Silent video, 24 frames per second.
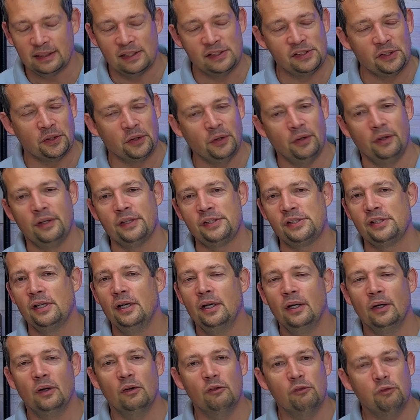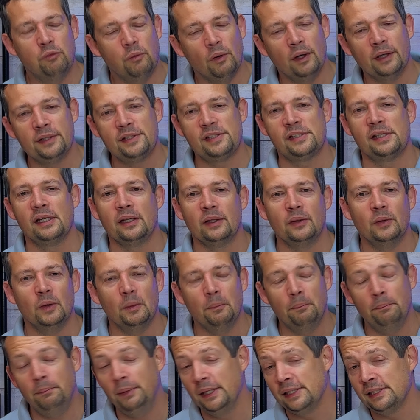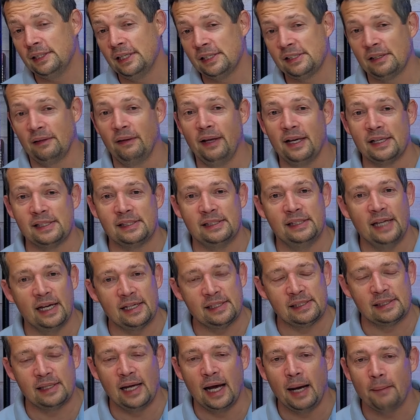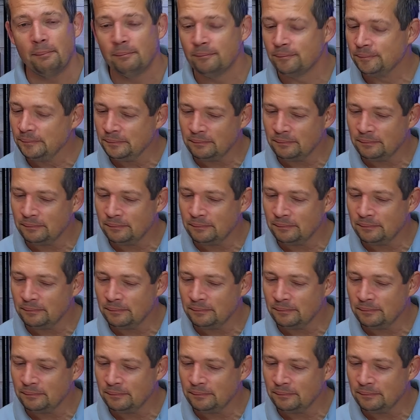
It's a cost of one single business class desktop